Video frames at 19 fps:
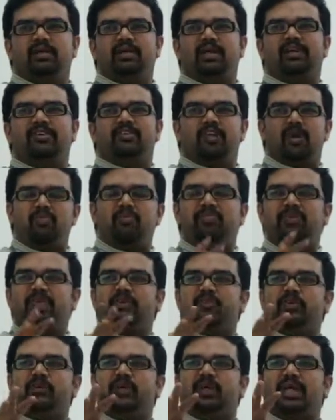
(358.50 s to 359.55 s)
there is
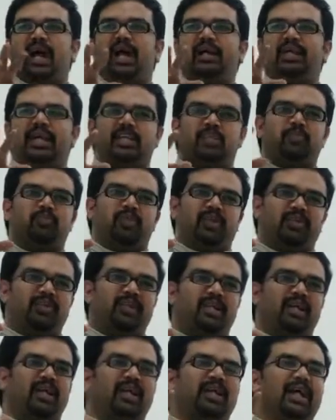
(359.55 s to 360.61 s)
something which we can't
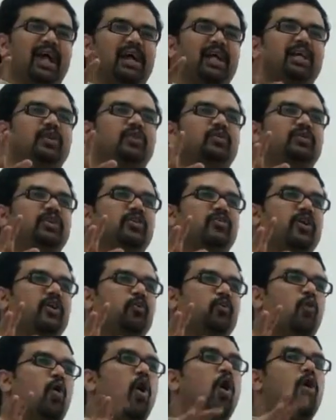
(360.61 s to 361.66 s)
express. Like, can I use the
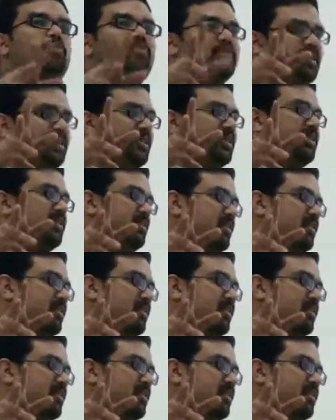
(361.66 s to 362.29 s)
word warmth?